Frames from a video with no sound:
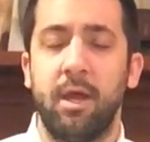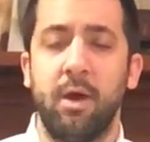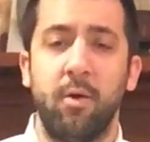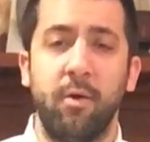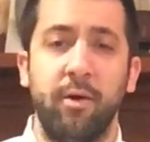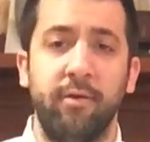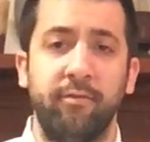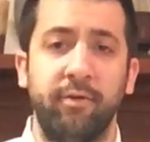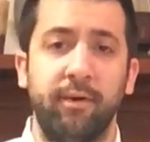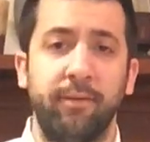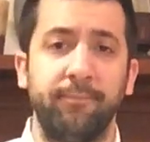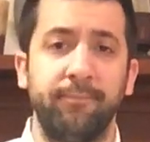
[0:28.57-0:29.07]

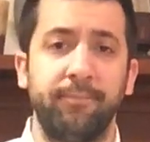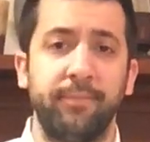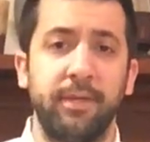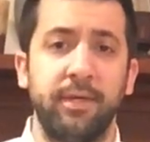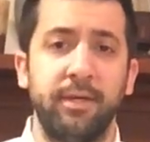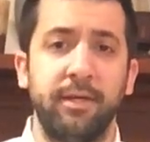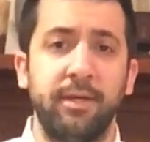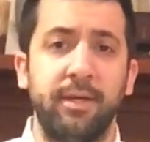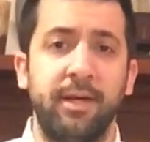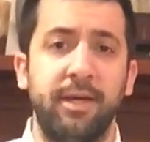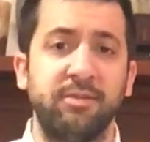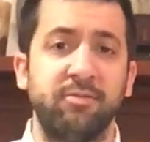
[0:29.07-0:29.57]
However,
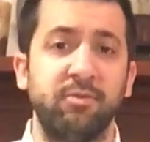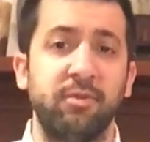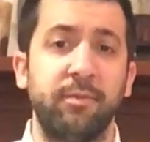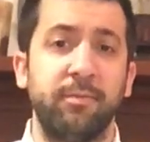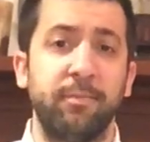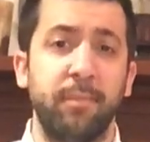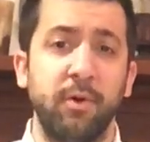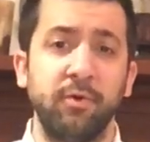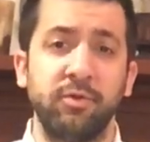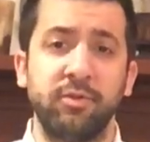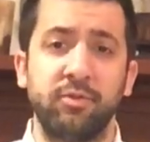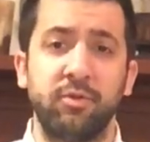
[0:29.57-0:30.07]
as with
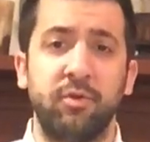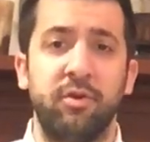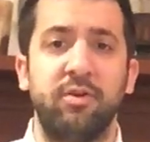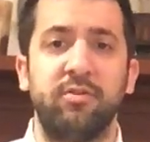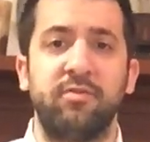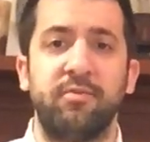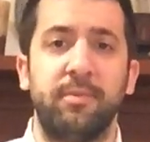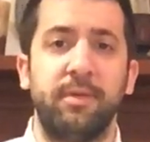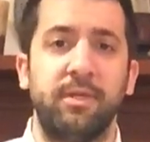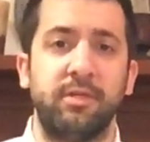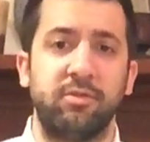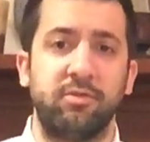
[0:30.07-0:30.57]
most stories
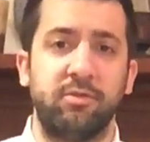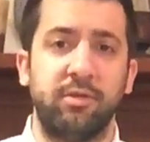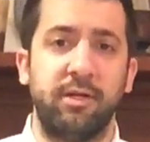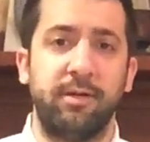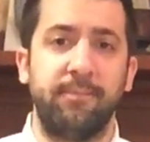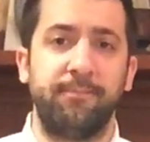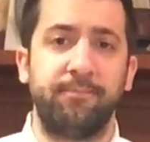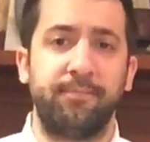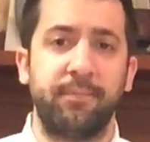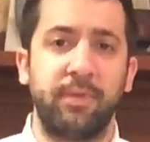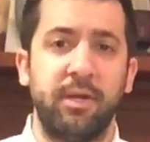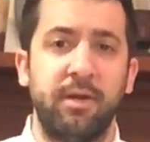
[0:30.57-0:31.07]
from
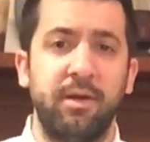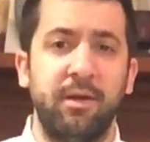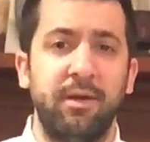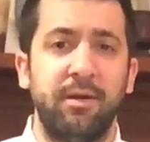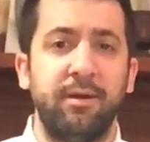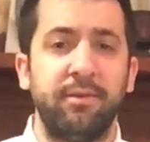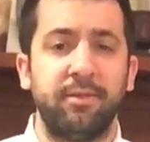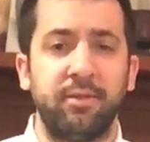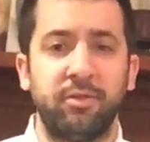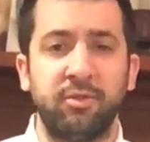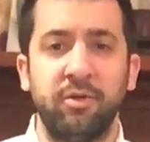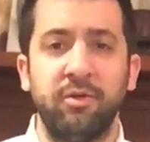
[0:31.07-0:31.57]
history,
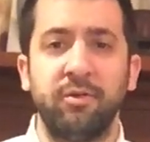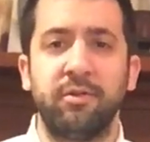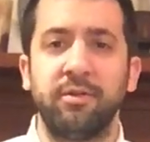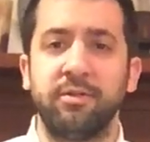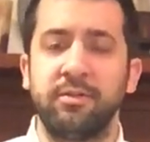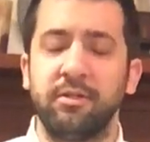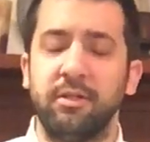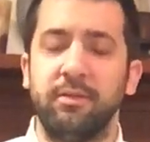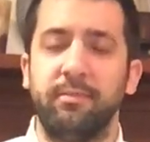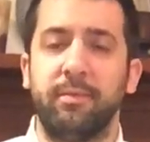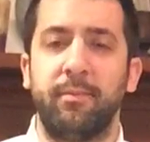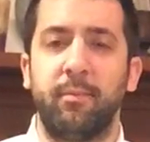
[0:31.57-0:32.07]
the truth
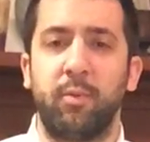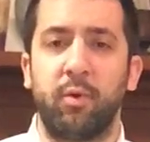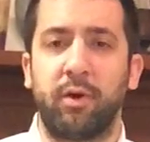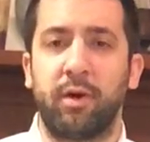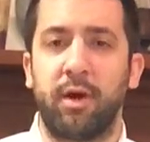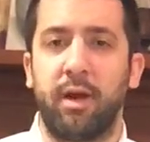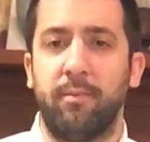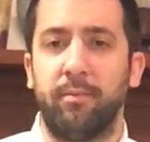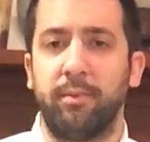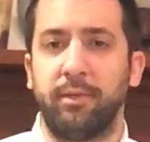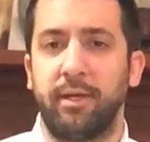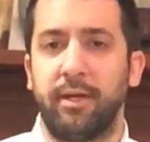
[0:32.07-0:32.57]
is a little bit more
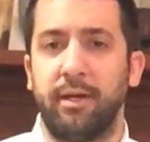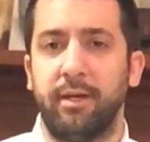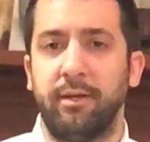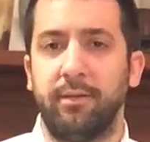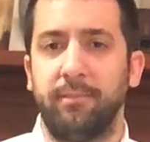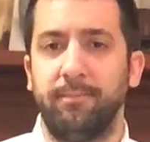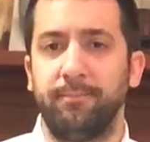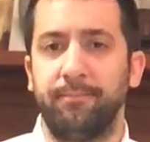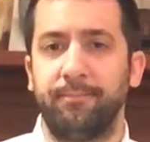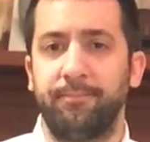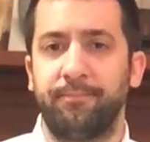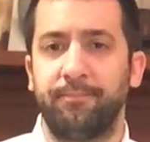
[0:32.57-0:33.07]
complicated.
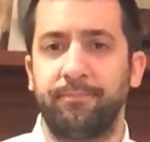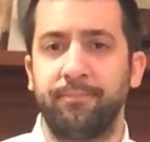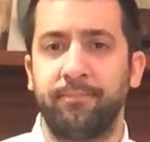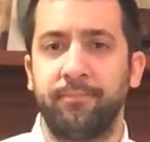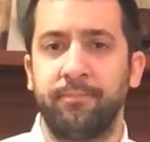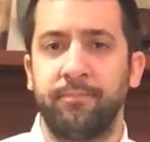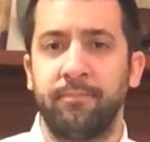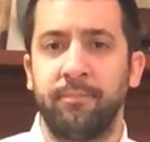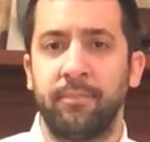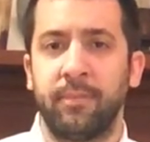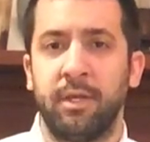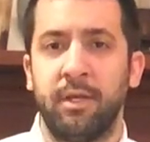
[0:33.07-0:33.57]

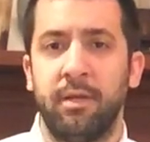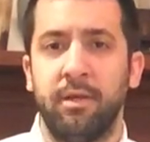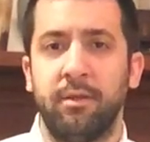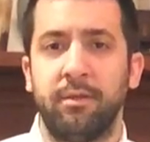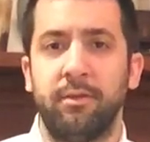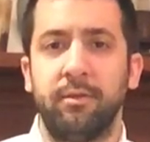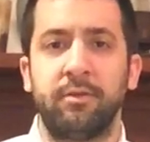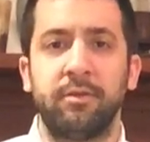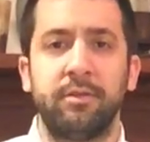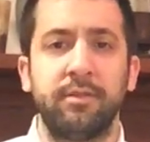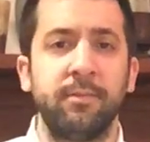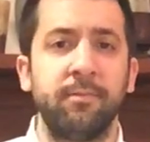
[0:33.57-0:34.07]

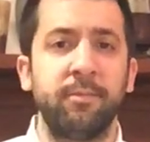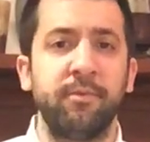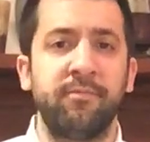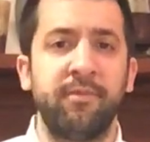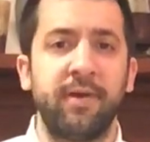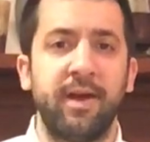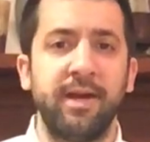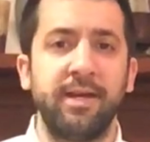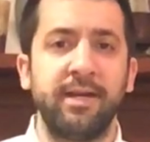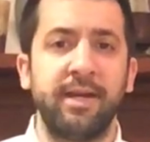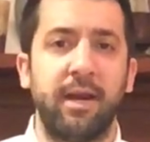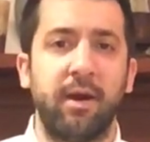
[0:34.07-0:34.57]
The
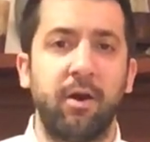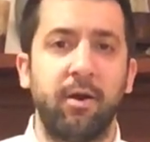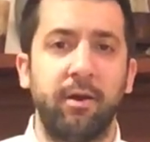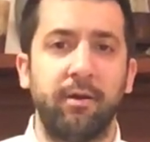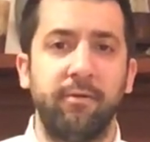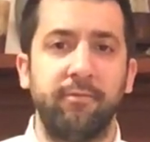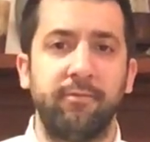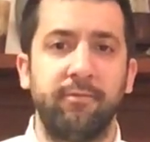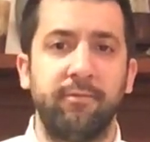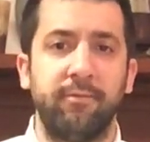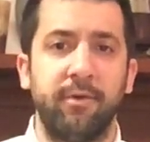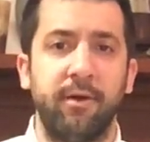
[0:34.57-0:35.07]
simplified
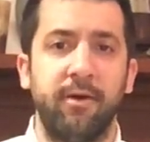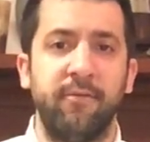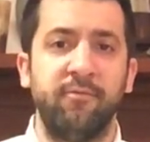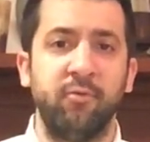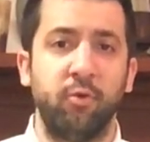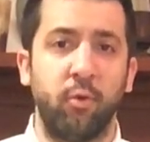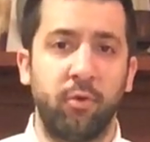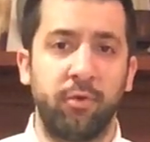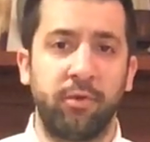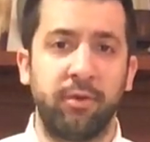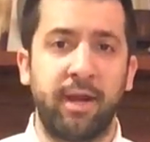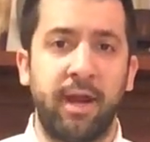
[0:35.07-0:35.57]
narrative of
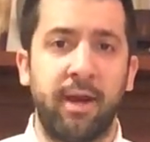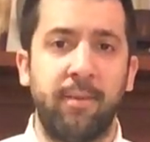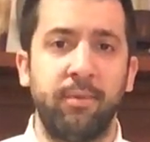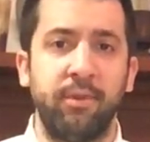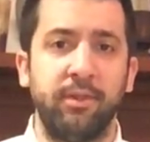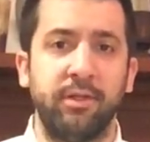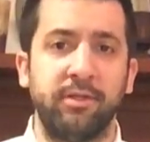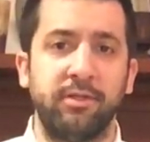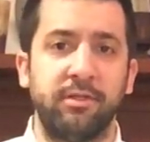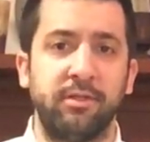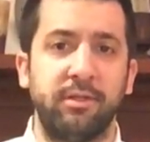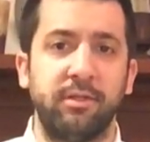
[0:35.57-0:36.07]
Northern
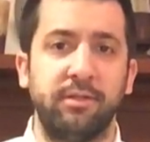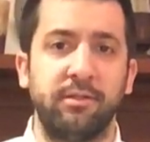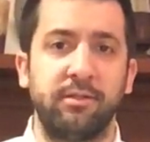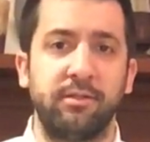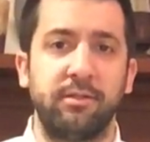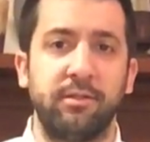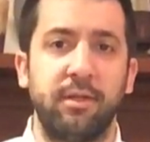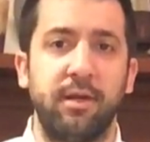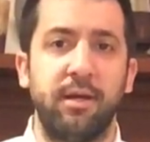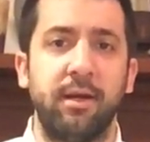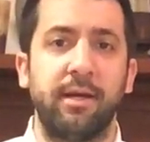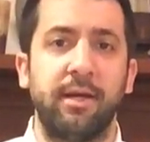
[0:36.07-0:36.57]

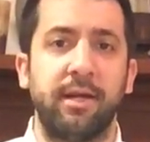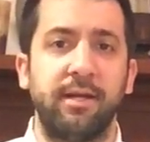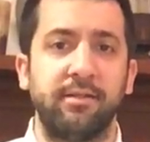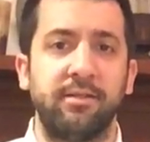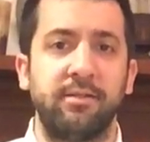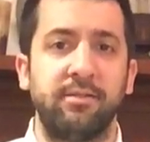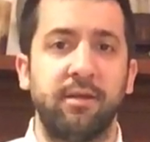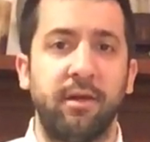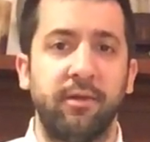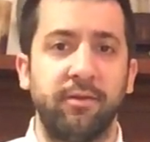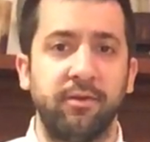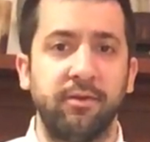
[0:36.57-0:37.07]
abolitionists
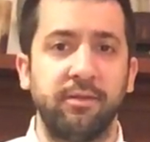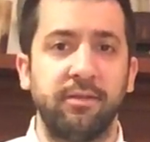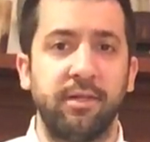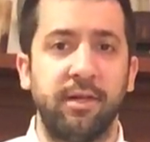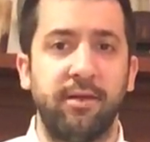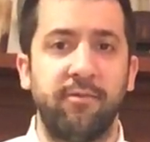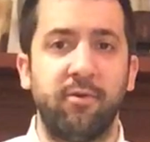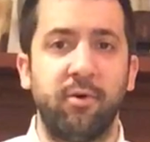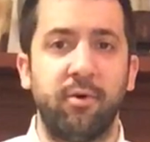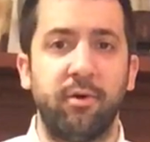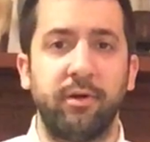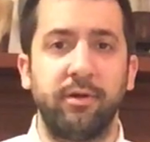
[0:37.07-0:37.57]
against Southern
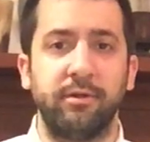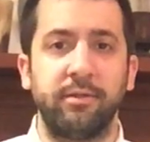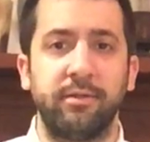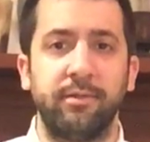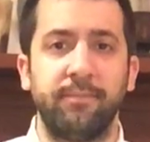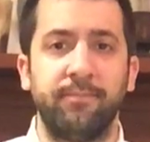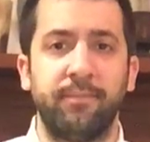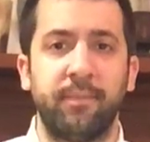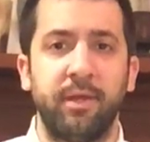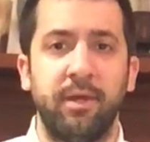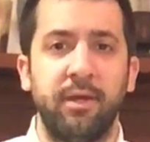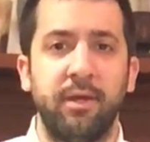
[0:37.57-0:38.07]
slave owners
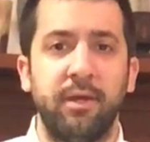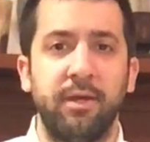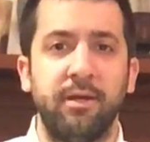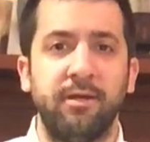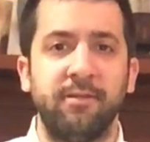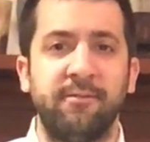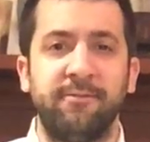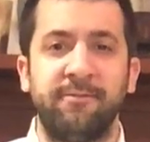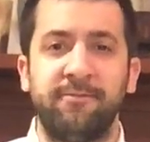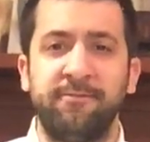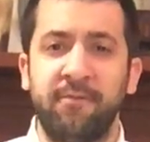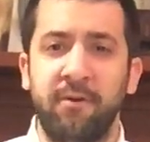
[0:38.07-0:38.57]

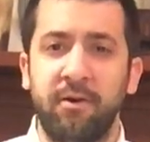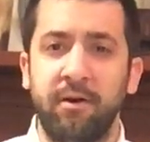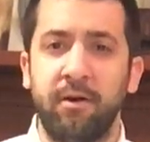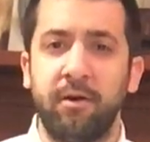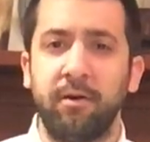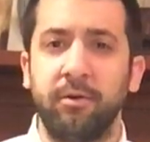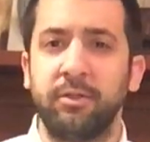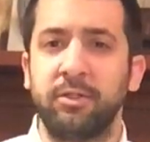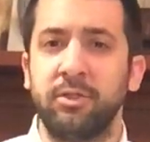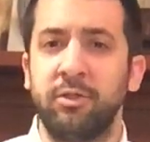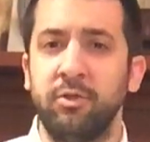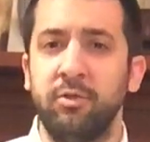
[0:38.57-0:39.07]
is
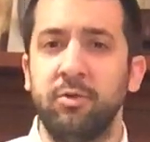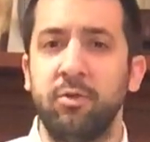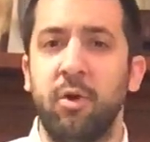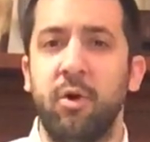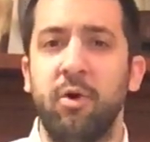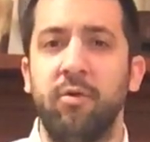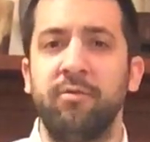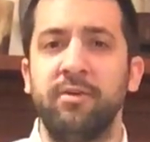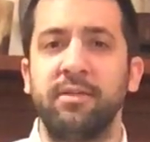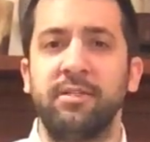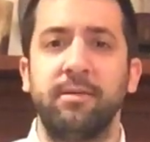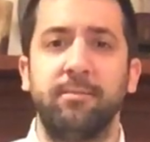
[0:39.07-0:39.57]
far too
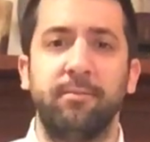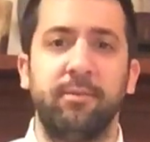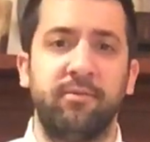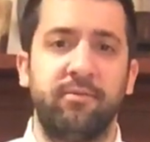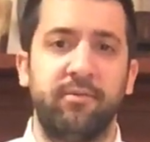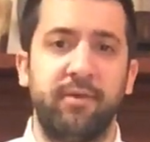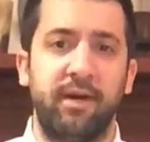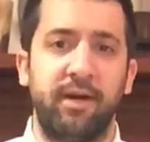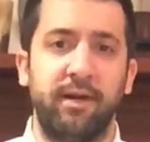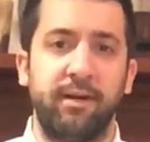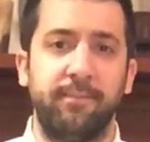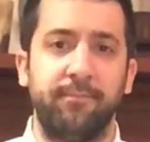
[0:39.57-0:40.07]

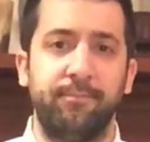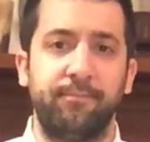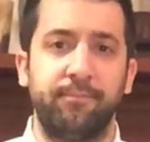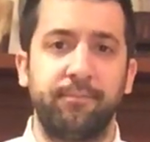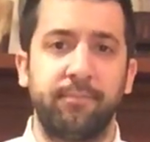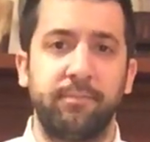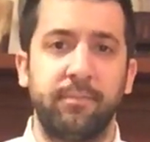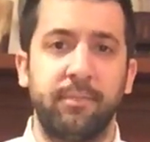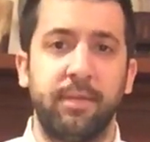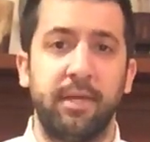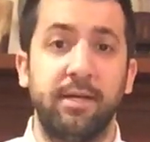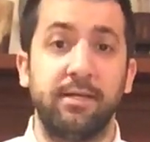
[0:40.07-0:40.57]
oversimplified,
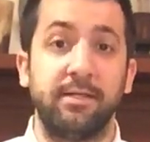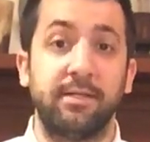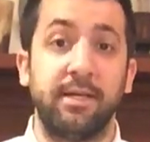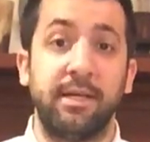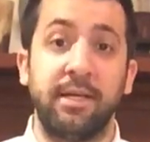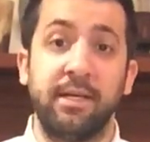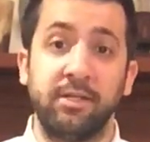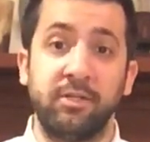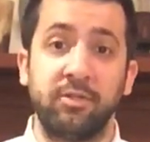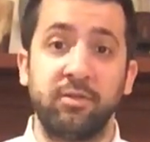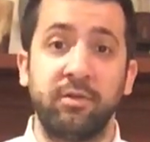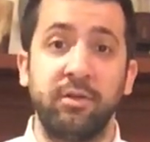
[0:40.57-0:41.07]
as the
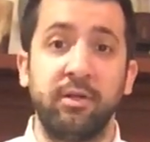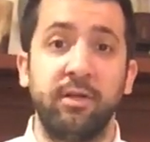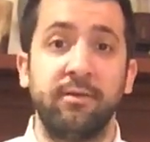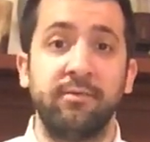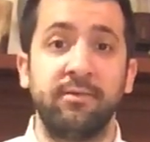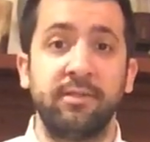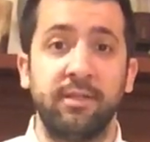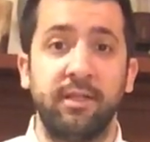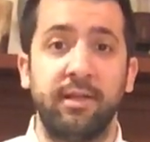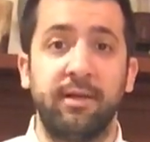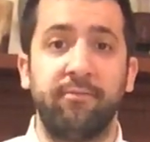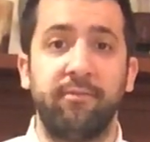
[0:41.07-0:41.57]
history of
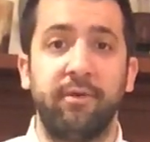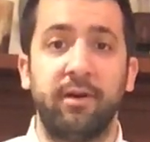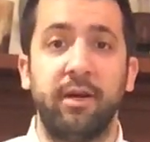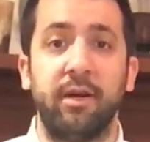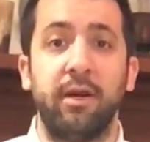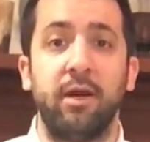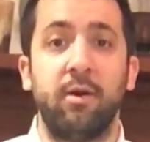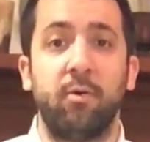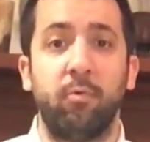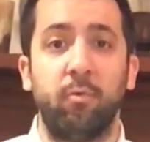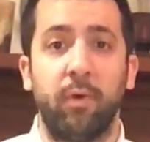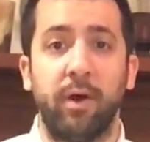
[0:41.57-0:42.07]
slavery
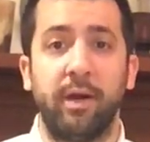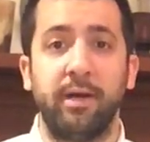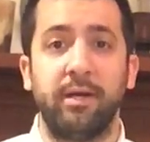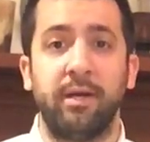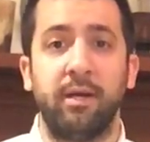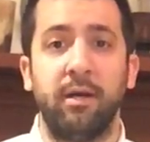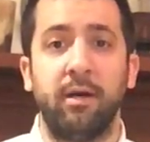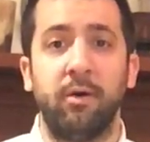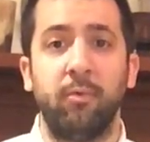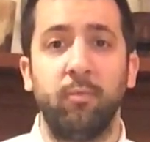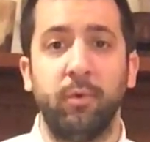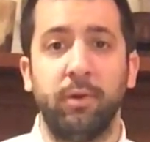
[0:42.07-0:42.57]
right
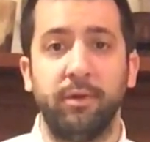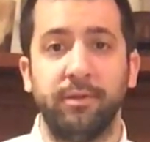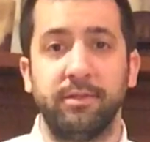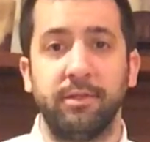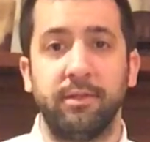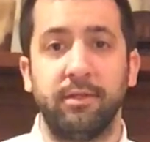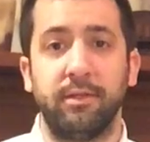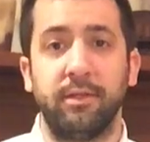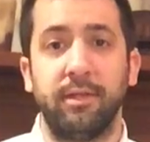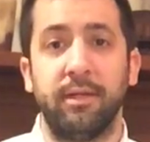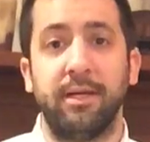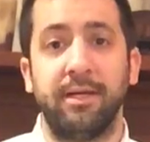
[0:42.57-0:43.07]
here in
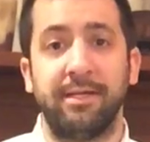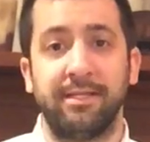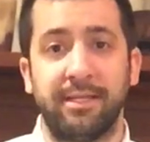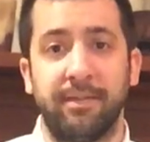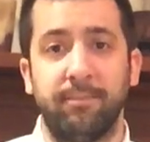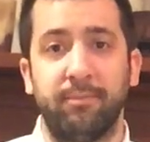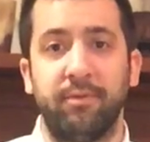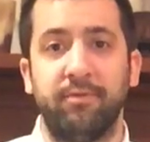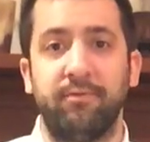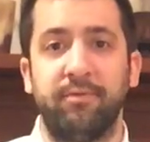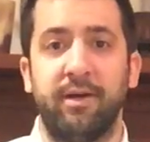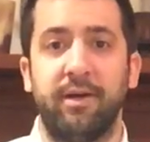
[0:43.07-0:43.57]
Wilton
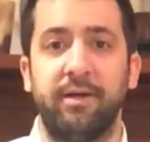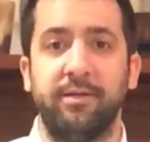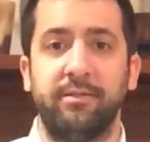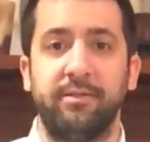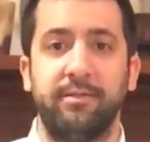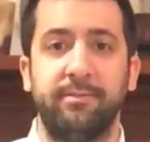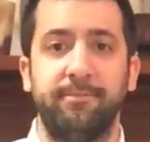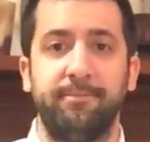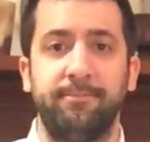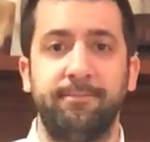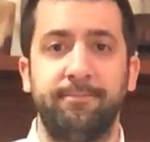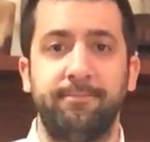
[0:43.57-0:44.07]
exemplifies.